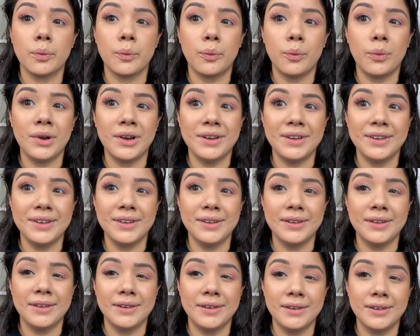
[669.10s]

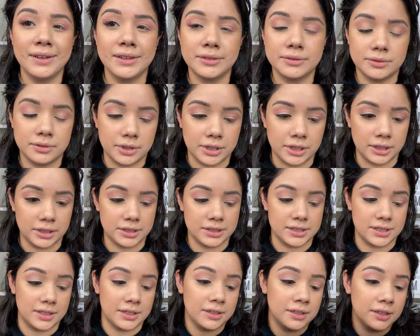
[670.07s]
What? Okay, let's
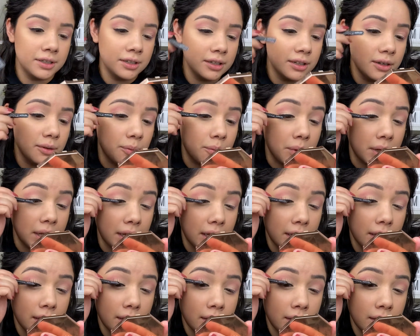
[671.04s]
see. No
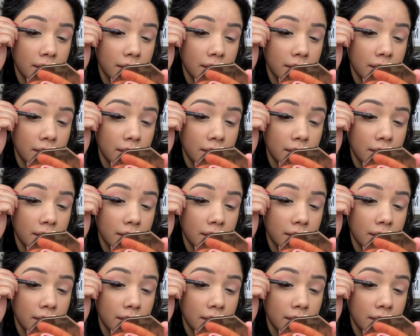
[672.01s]
way.